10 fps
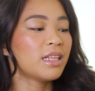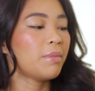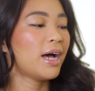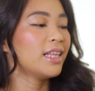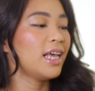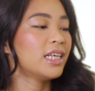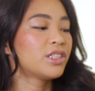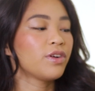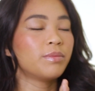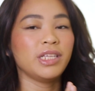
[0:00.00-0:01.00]
naman is
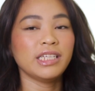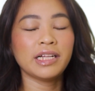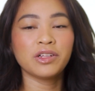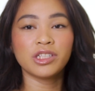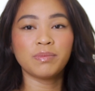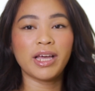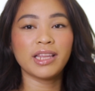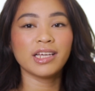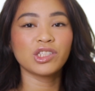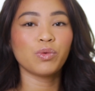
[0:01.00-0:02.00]
from Detail Cosmetics.